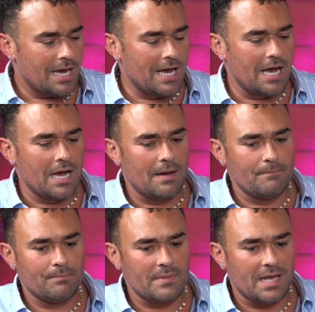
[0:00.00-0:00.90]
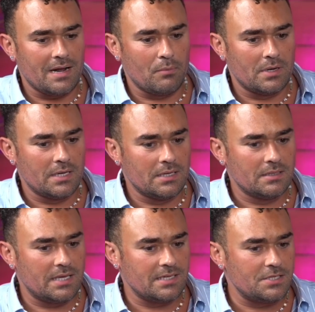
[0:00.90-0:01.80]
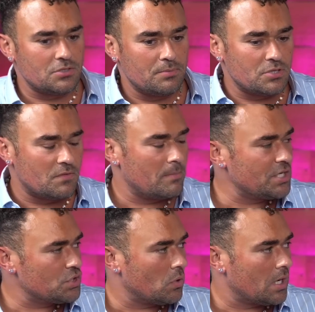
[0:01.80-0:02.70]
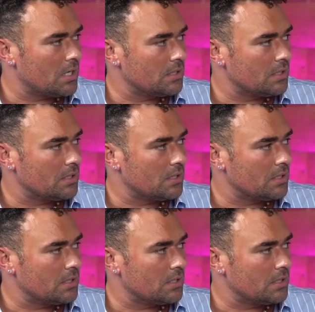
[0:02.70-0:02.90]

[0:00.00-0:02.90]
And I want to get distribution for my short.